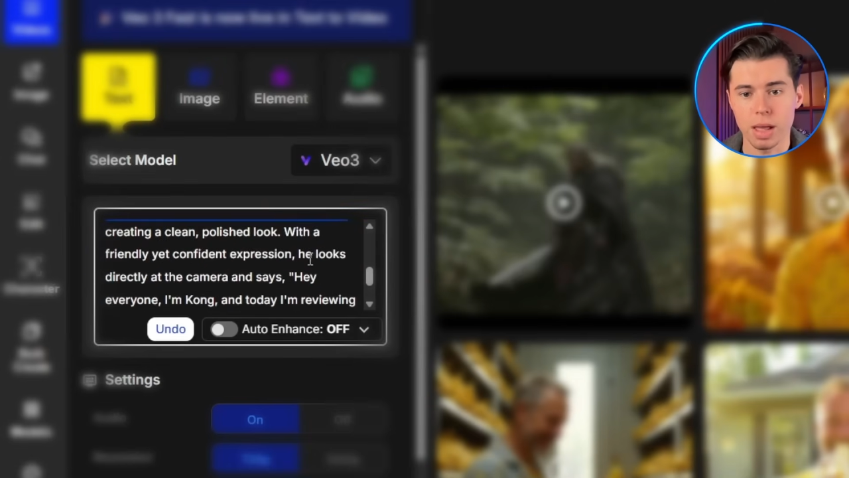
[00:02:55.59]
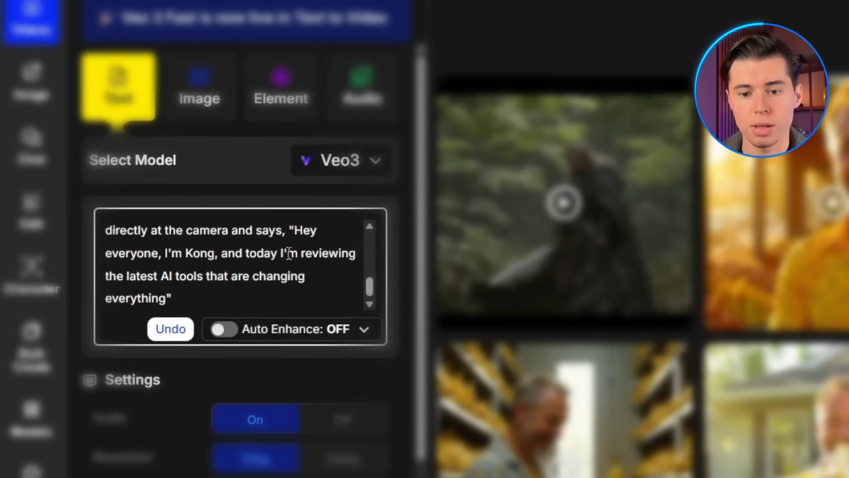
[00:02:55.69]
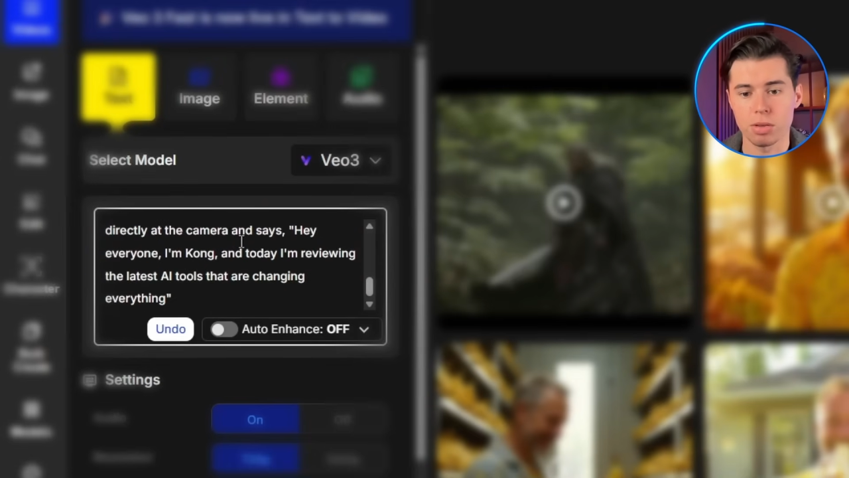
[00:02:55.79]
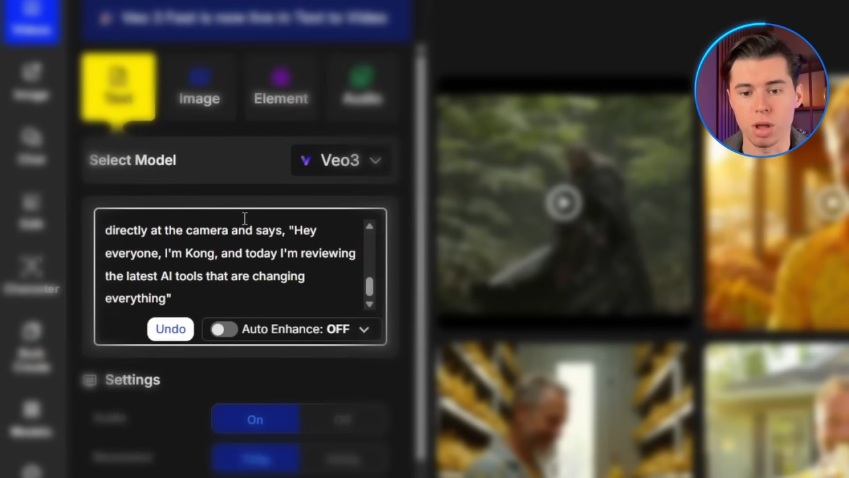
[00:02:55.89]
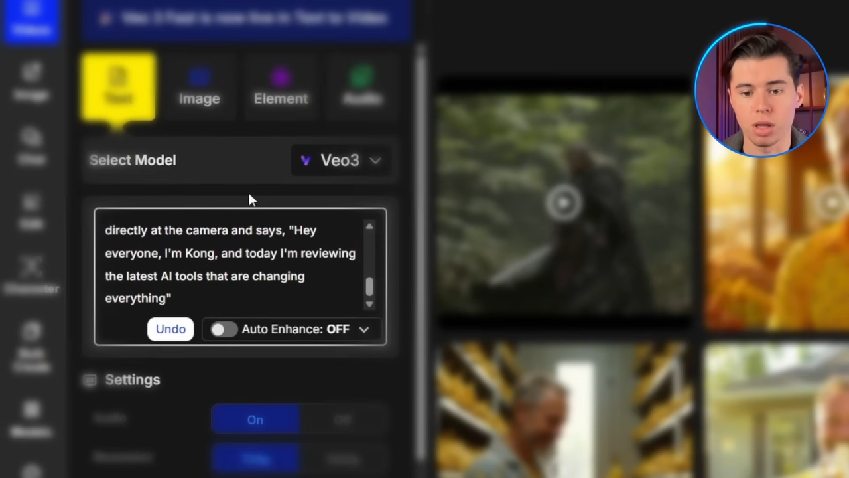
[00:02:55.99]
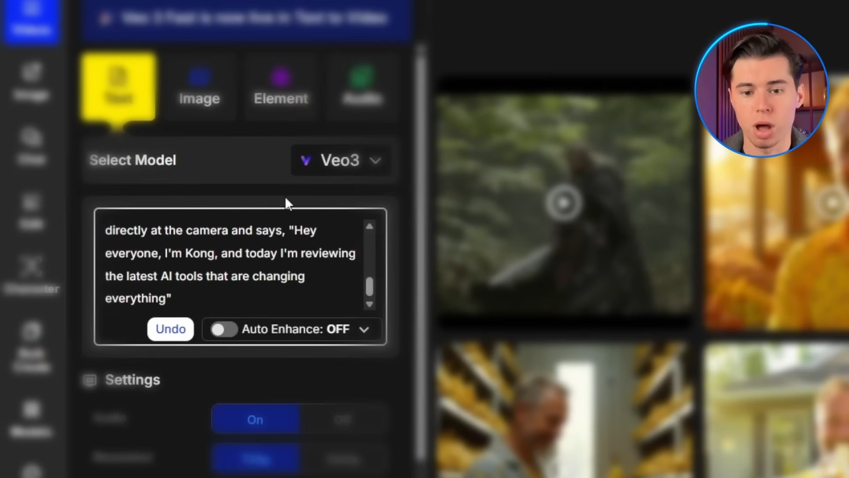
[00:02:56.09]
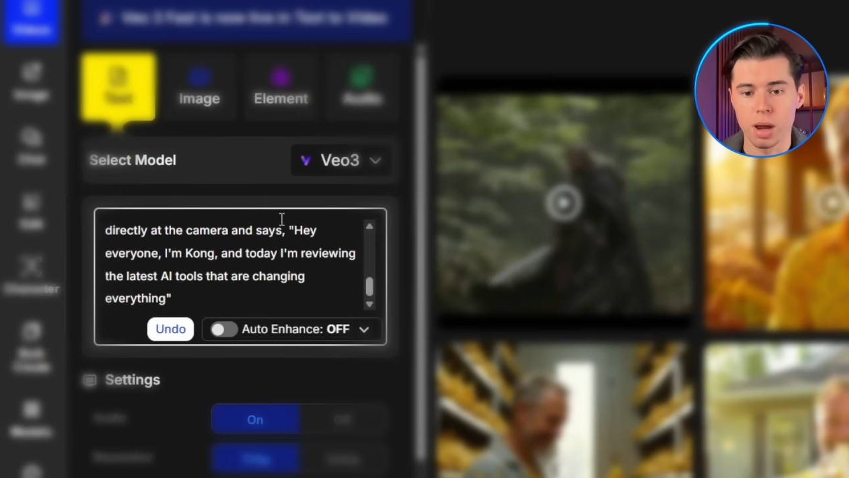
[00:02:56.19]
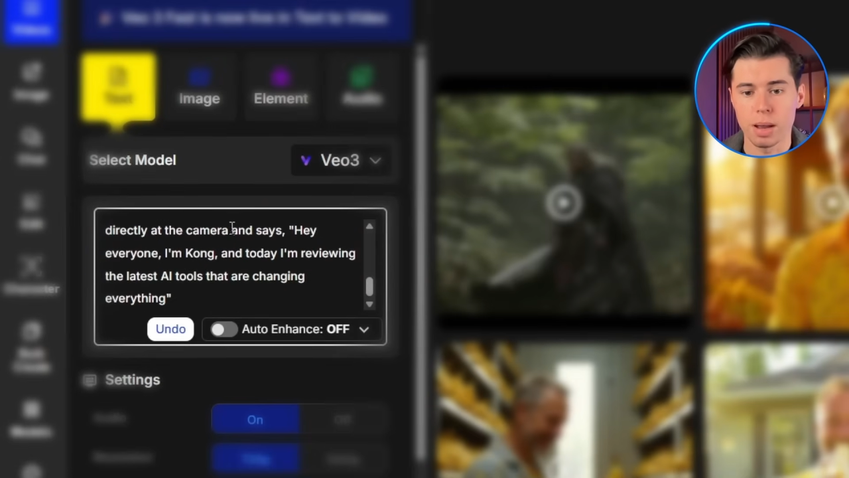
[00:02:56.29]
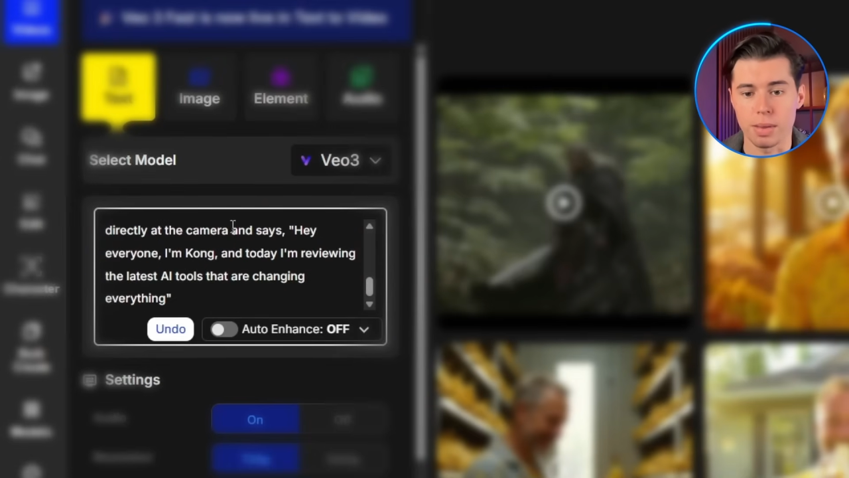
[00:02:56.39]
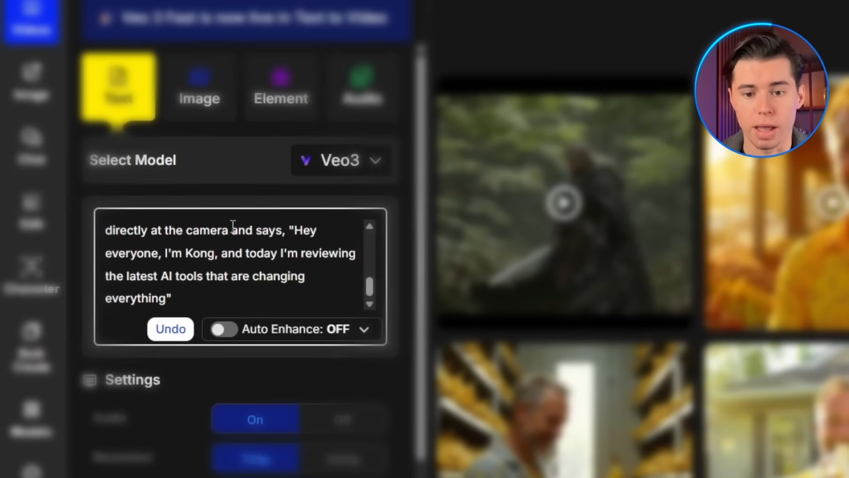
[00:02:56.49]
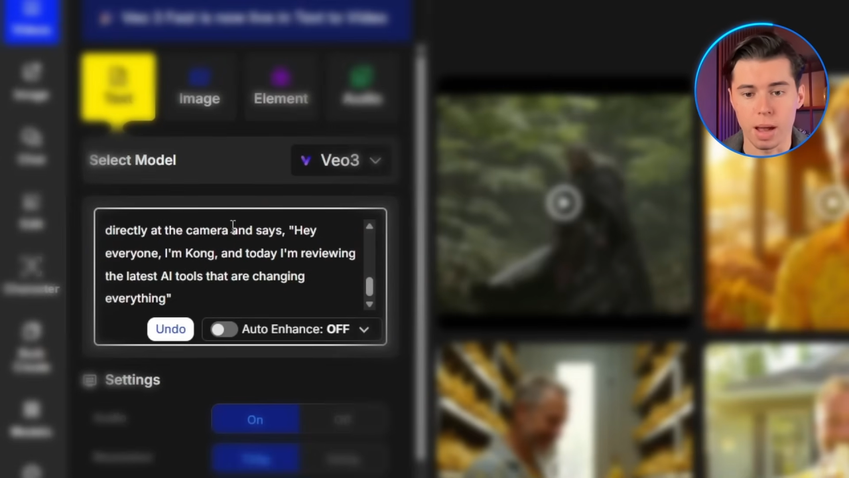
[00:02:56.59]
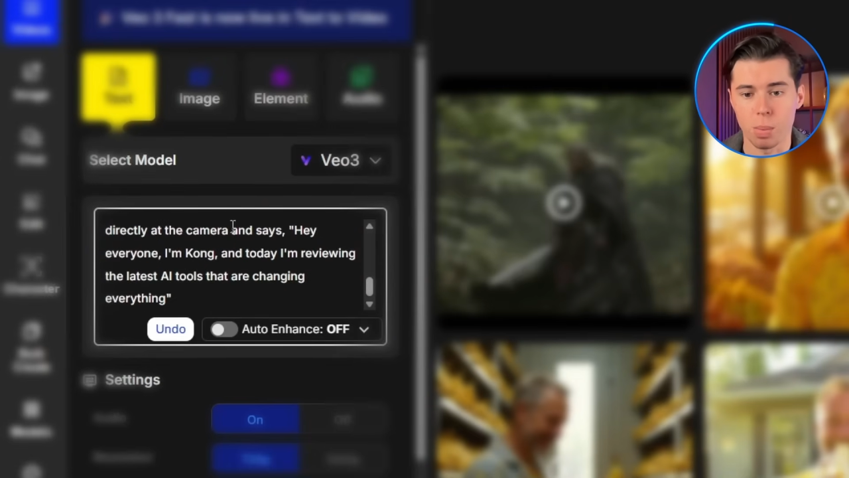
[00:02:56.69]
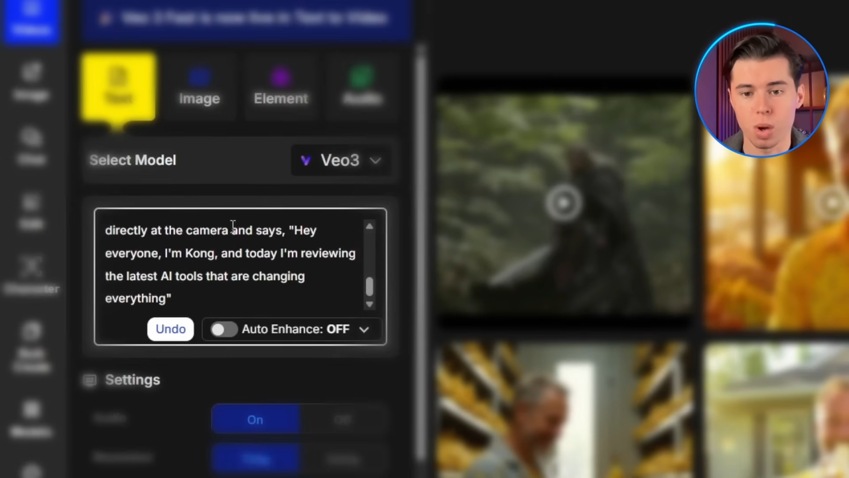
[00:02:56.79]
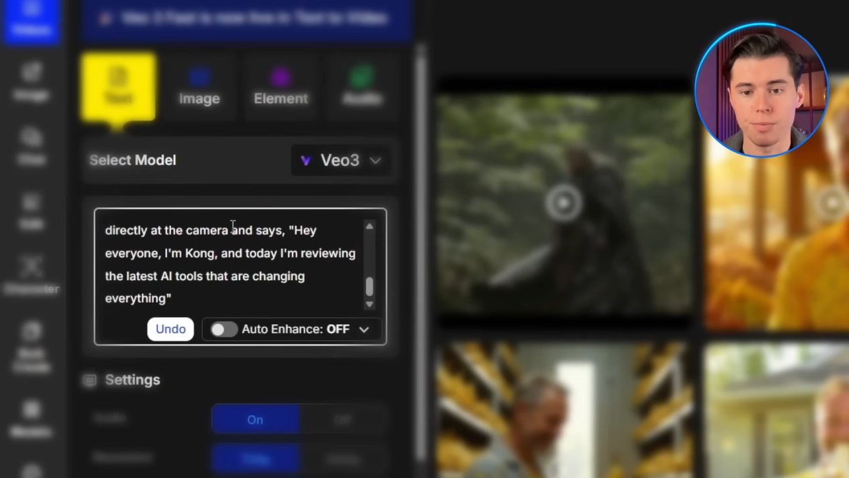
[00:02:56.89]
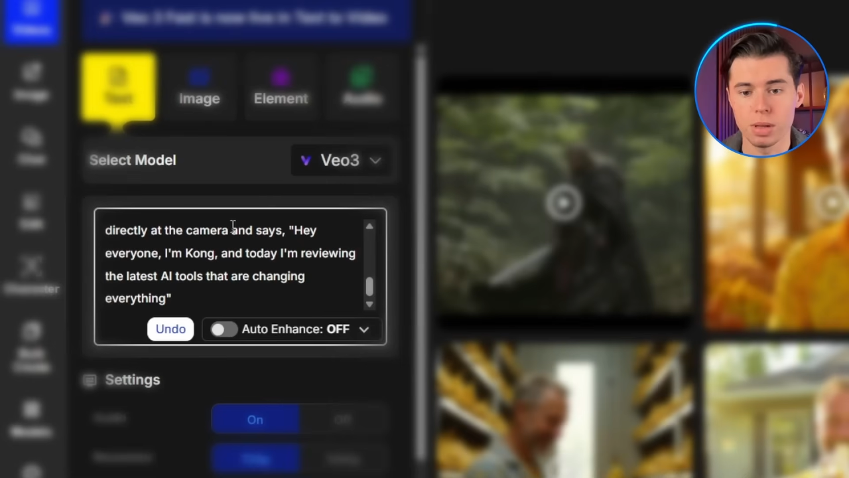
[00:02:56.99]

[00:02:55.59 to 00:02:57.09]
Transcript: and the dialogue at the end with